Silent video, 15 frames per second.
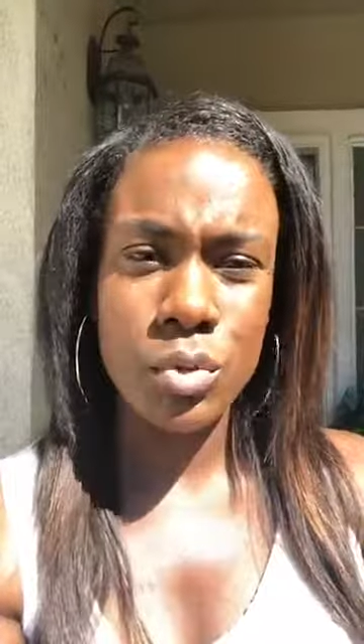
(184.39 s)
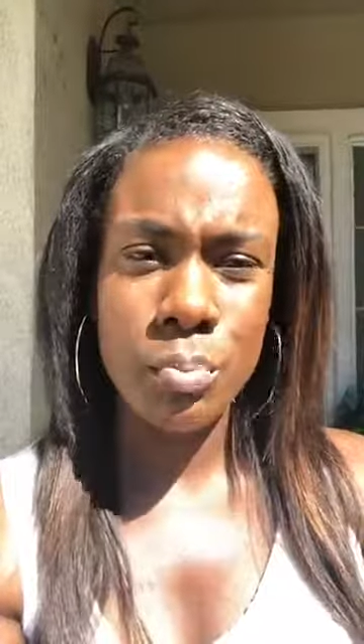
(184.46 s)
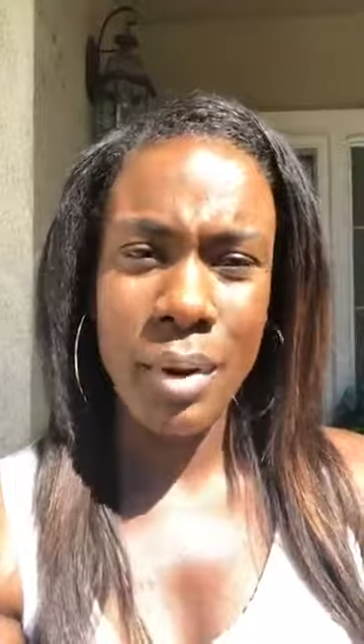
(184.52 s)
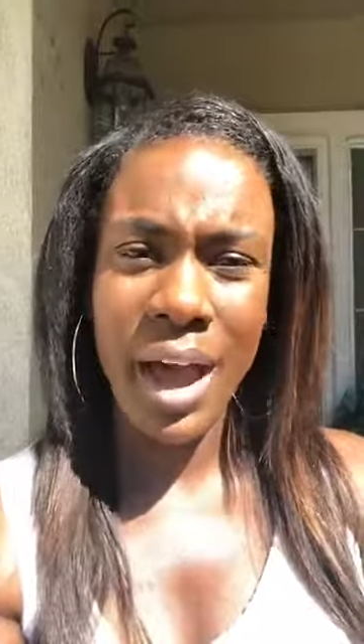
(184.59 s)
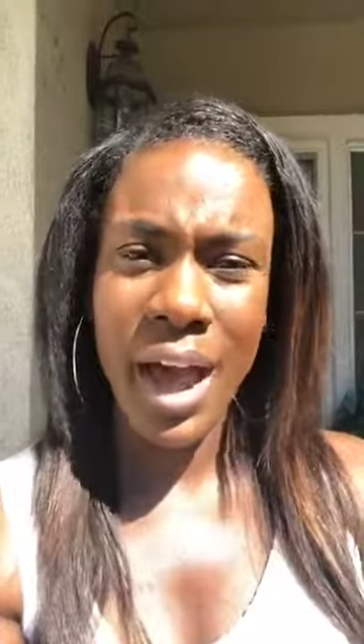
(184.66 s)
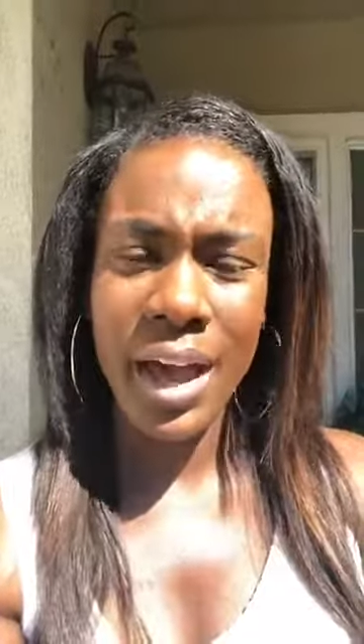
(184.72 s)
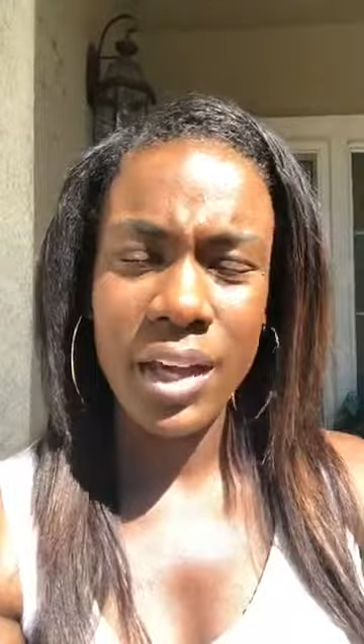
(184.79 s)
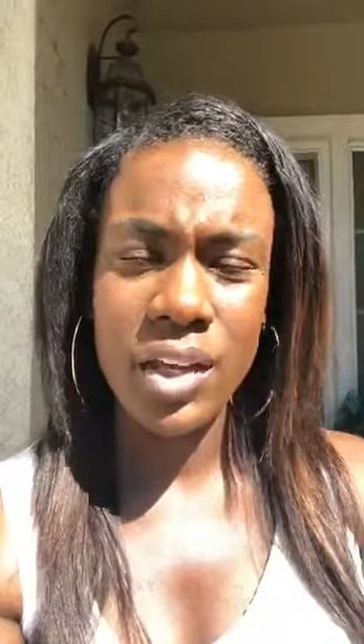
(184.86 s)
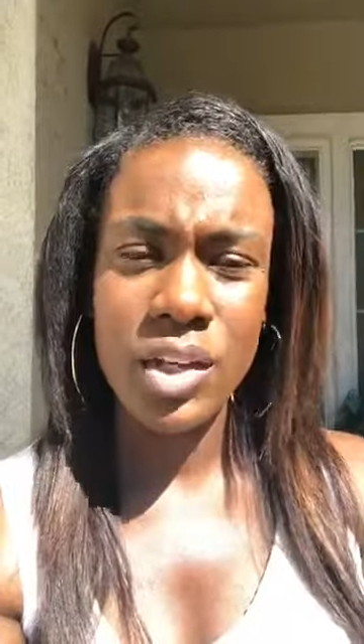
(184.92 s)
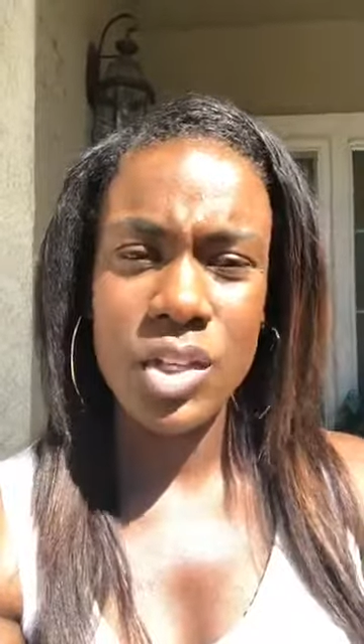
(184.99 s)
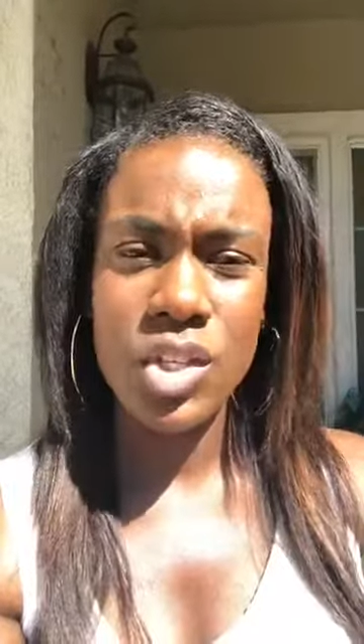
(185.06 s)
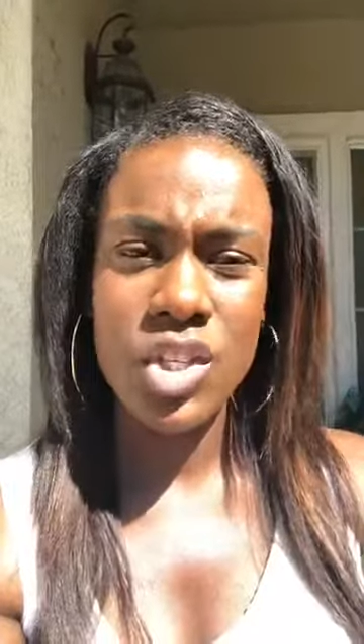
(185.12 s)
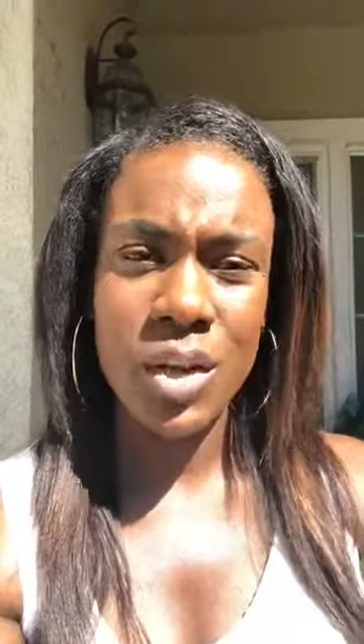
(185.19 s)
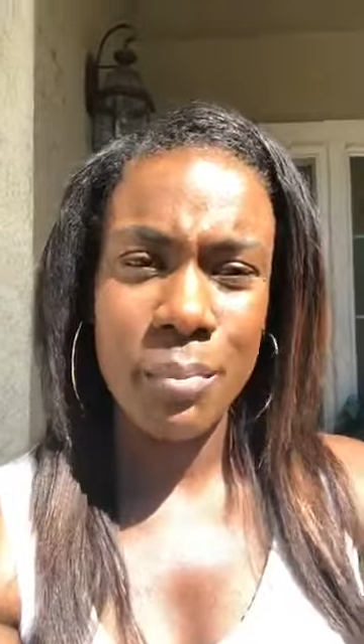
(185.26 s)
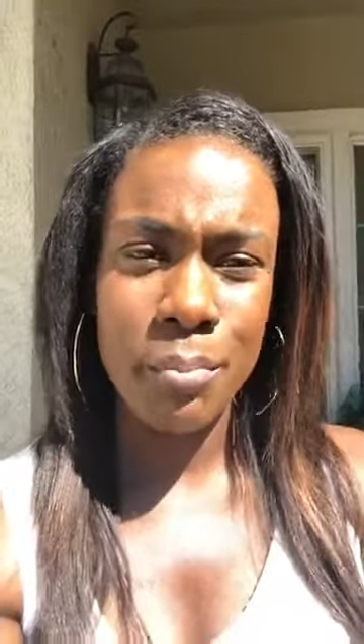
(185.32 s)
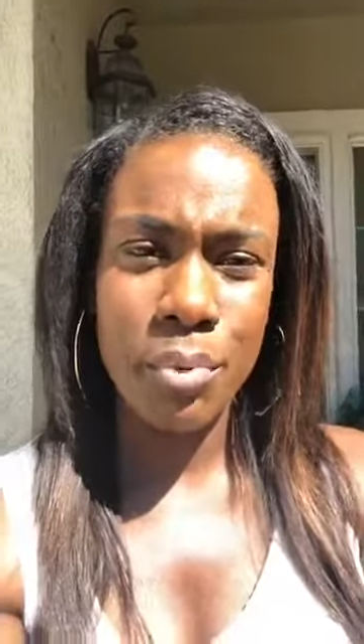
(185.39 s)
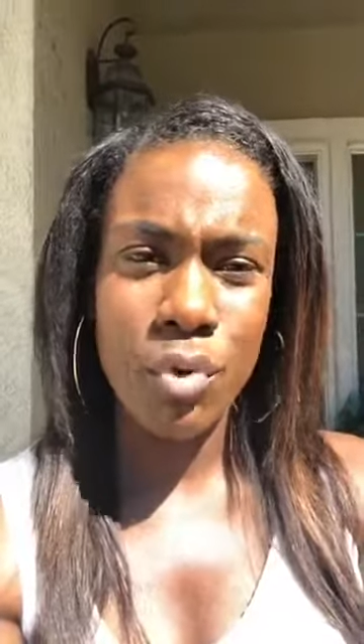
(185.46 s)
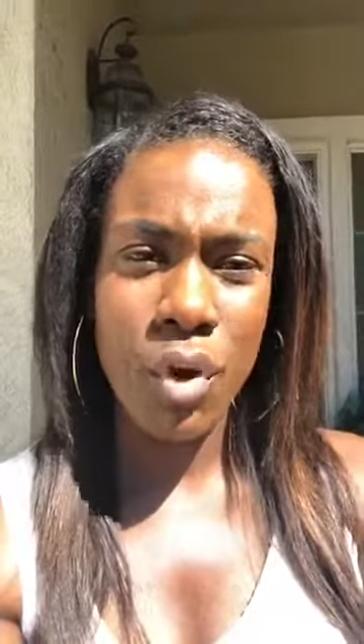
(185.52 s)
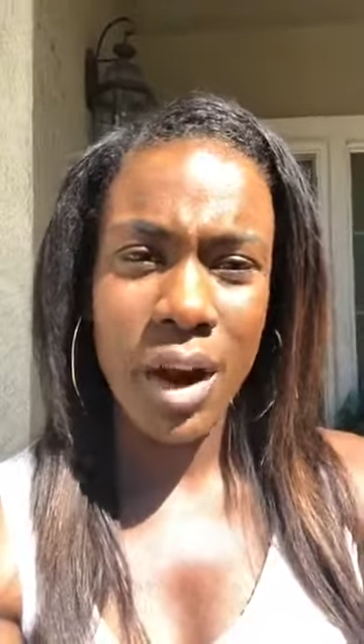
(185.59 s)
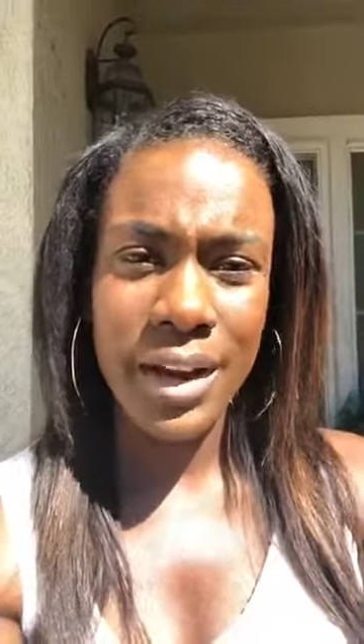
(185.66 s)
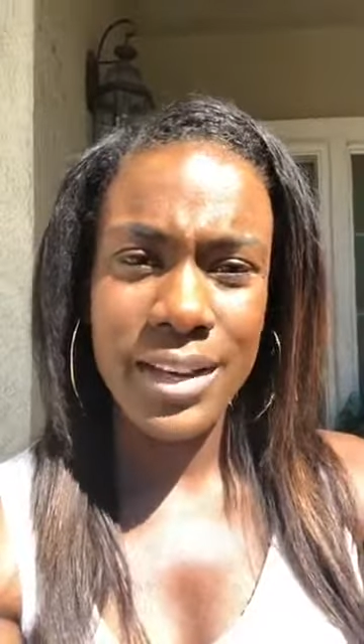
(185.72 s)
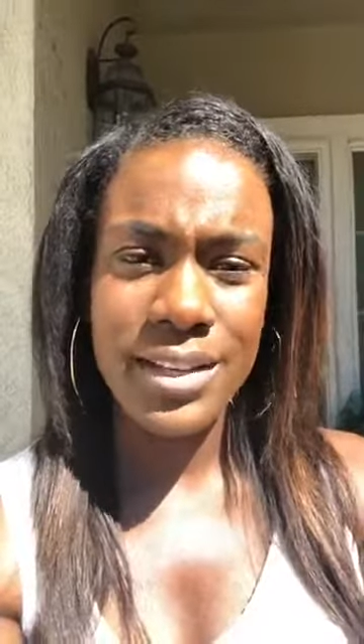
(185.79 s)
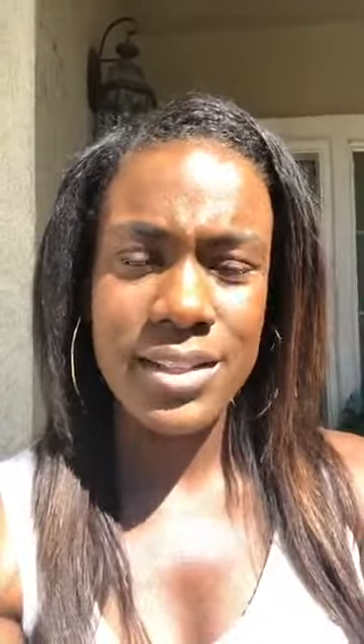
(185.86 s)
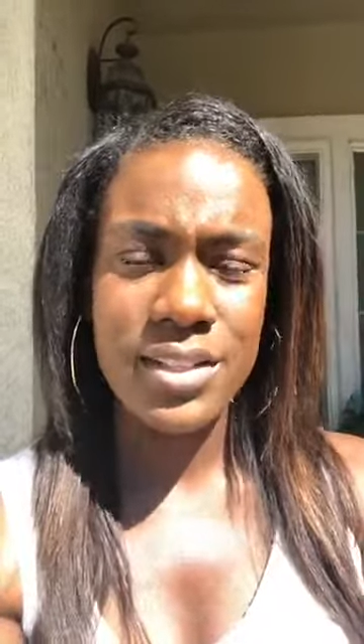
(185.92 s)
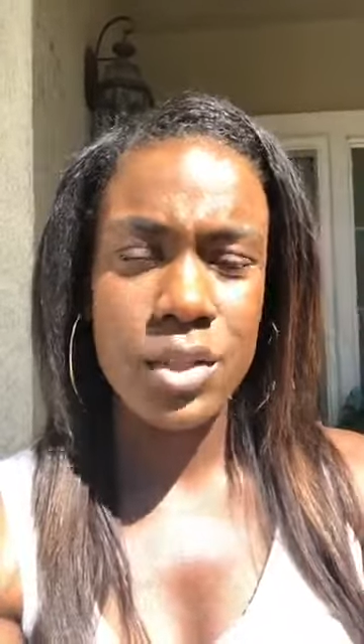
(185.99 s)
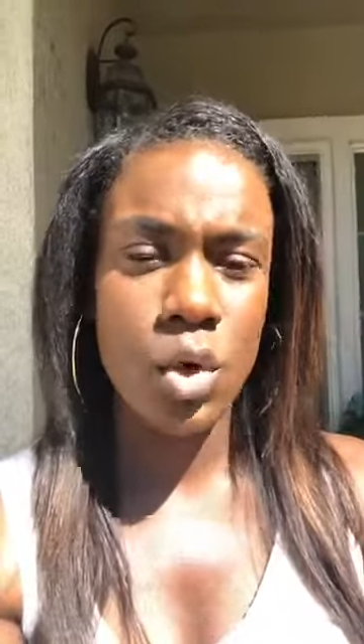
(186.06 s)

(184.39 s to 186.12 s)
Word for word: package and price,